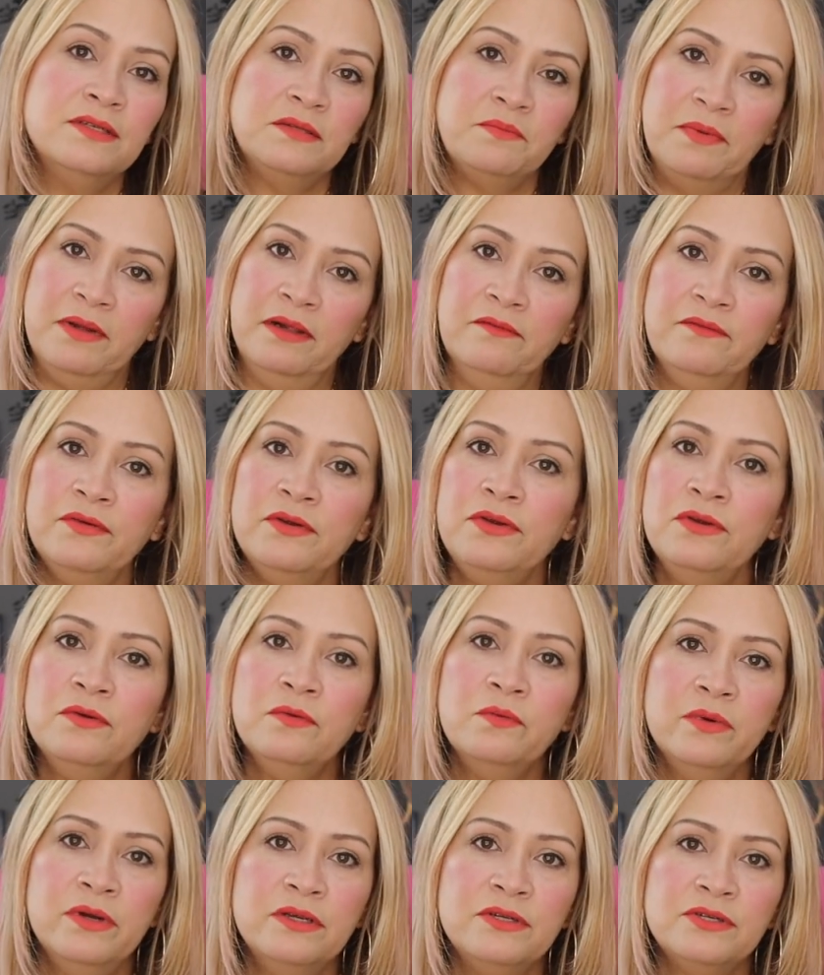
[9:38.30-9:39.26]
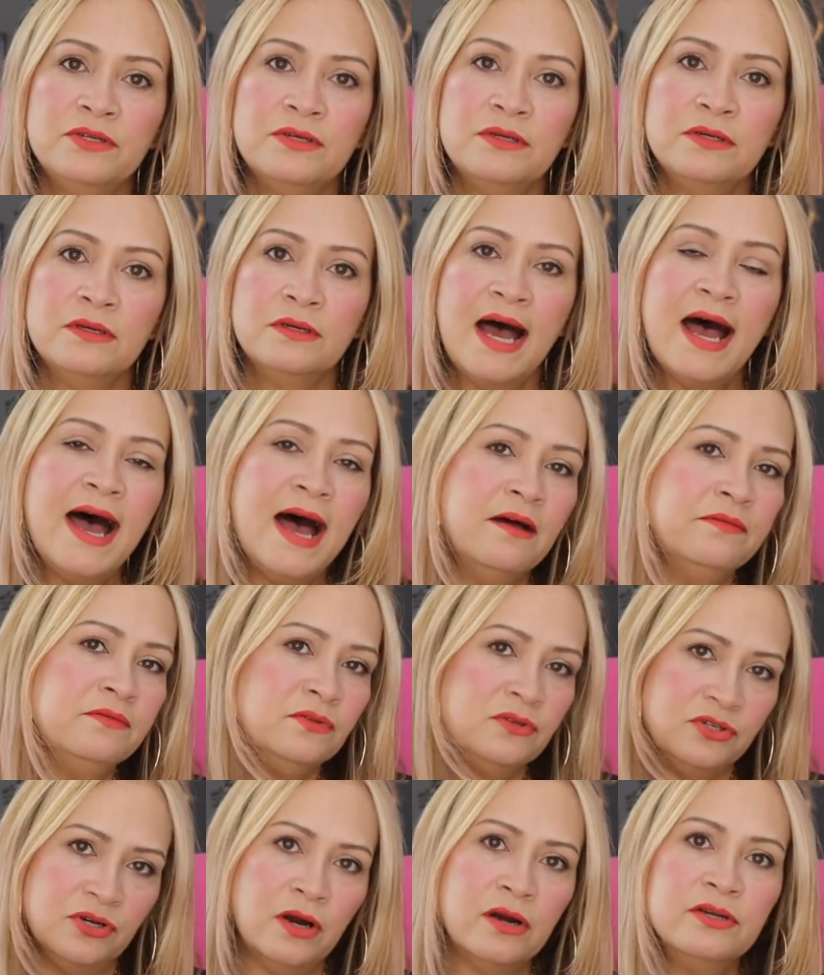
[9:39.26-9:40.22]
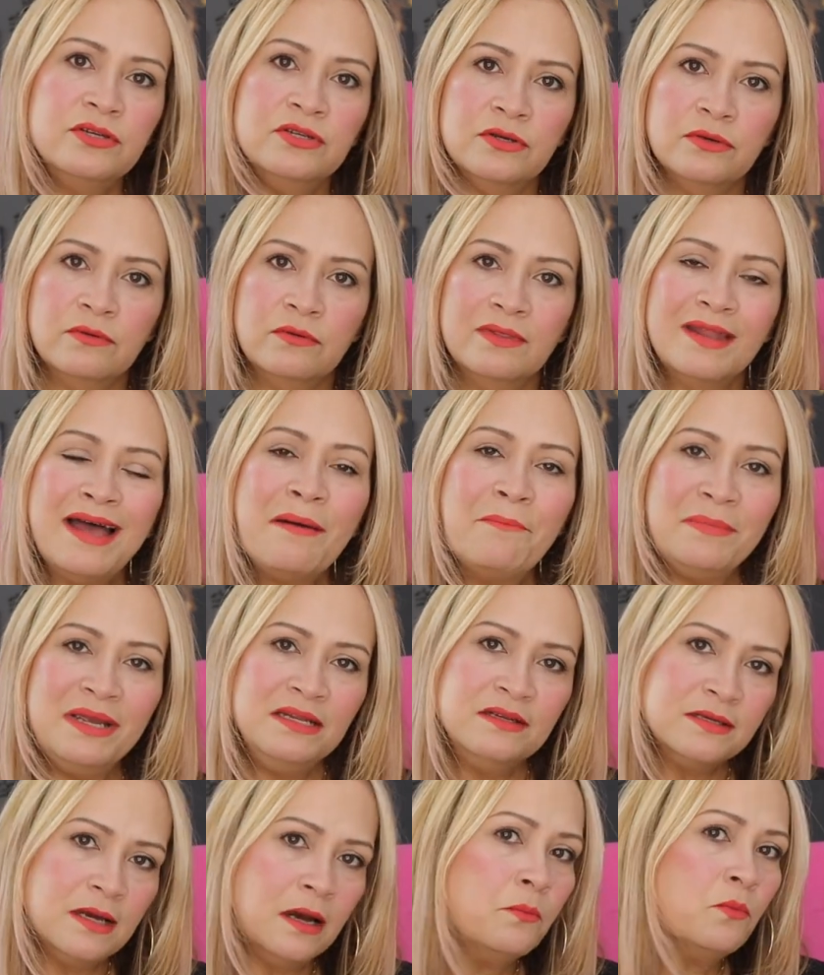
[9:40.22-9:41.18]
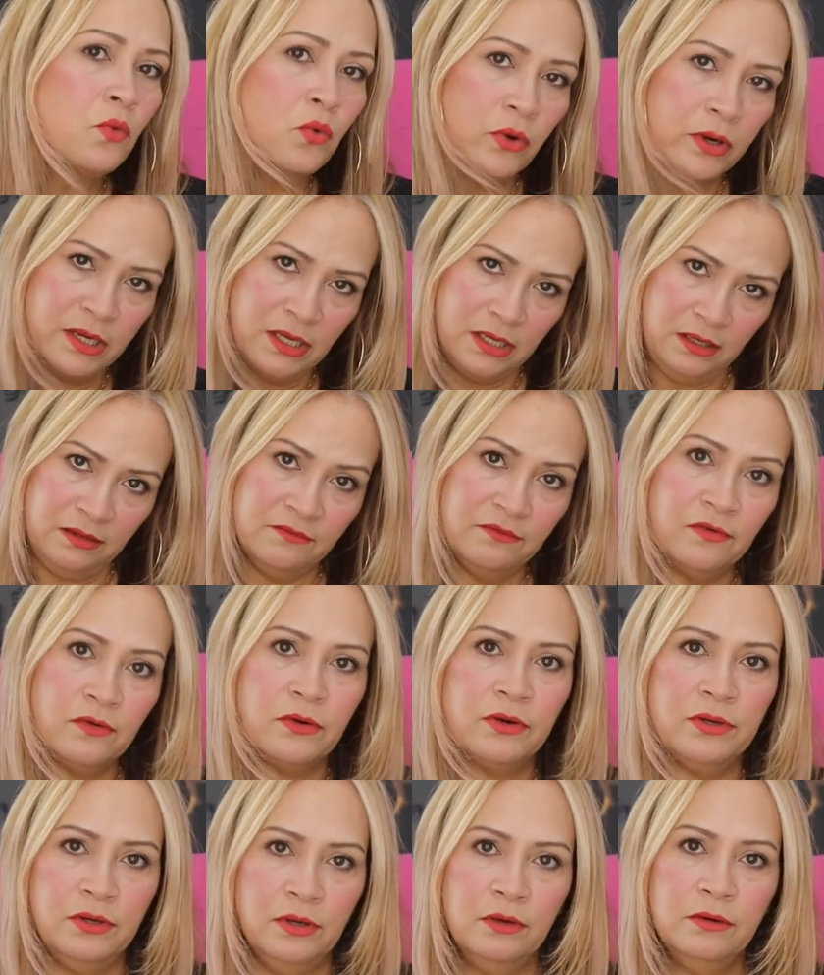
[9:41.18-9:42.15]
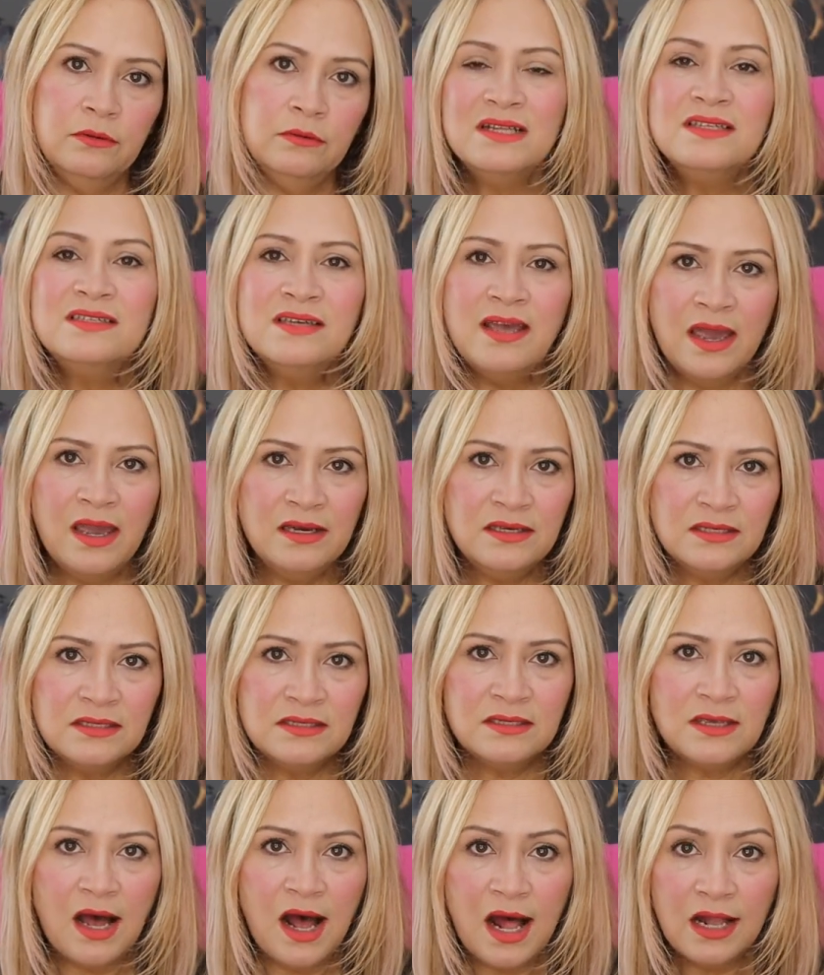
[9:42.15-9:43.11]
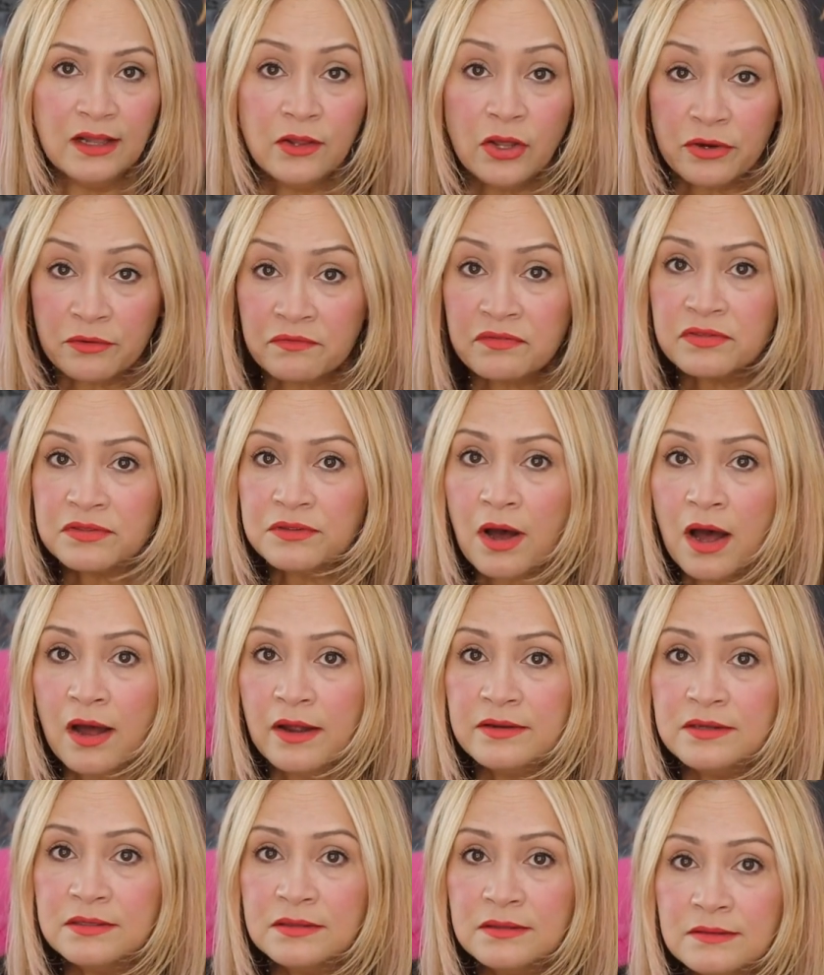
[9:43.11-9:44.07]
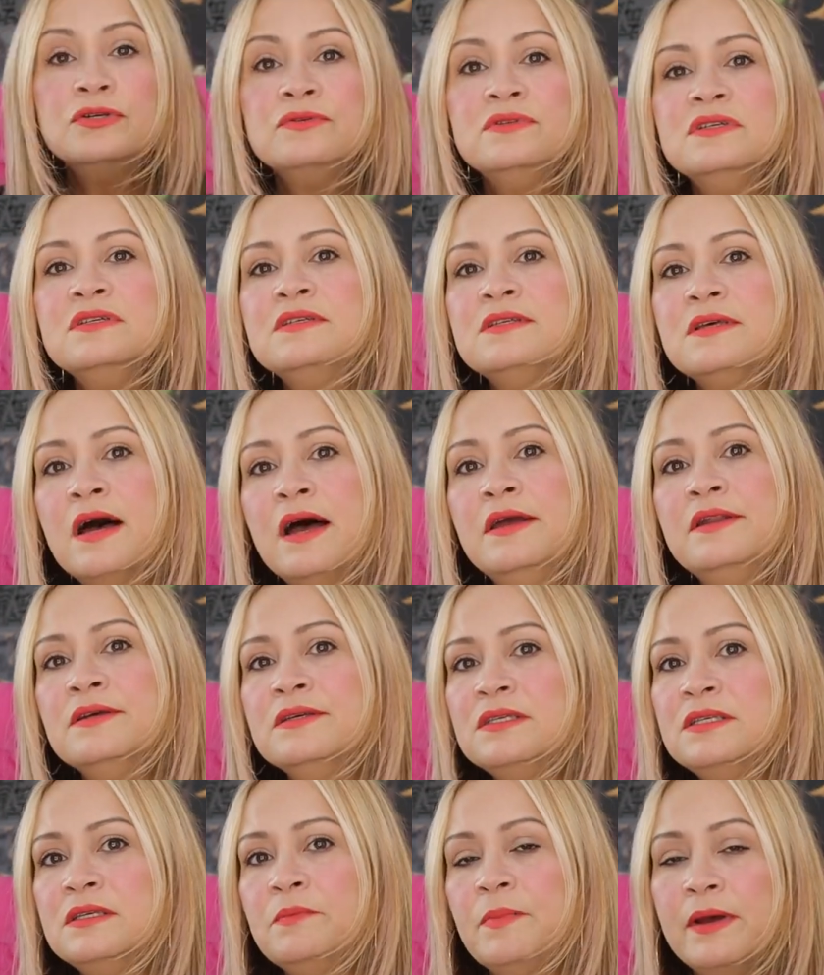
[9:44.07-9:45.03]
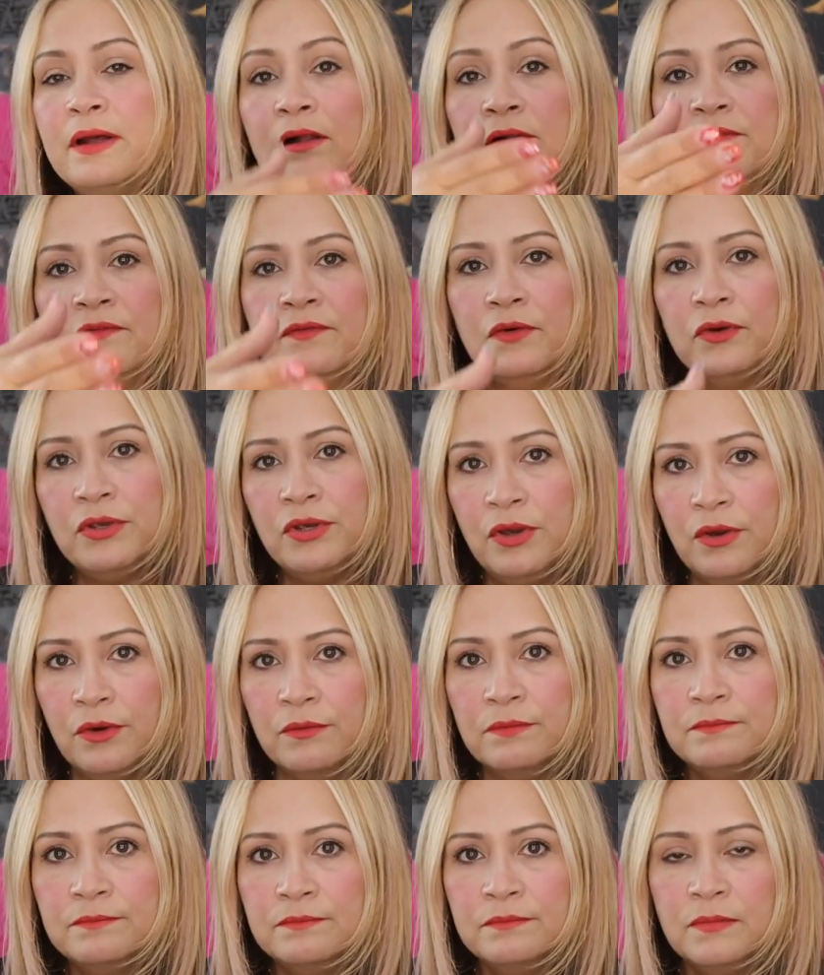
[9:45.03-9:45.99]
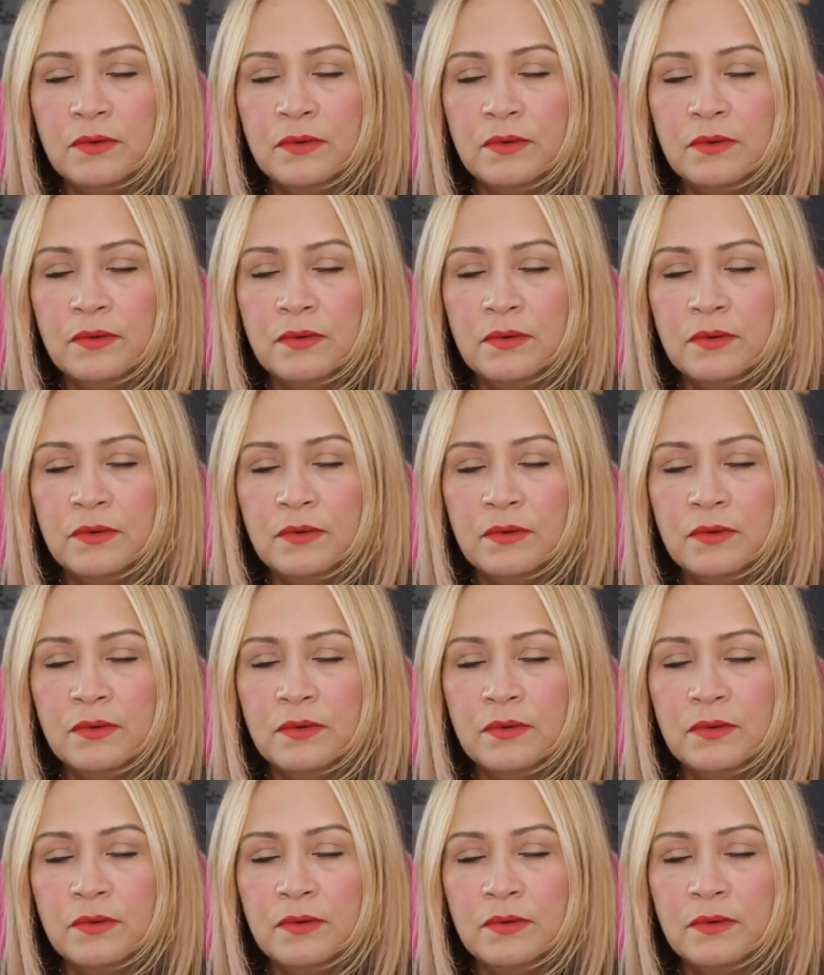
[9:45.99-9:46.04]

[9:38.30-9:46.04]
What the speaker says: a spell for you, which I have to charge you, that means I'm working for you. It takes a lot of thought to design a spell for you.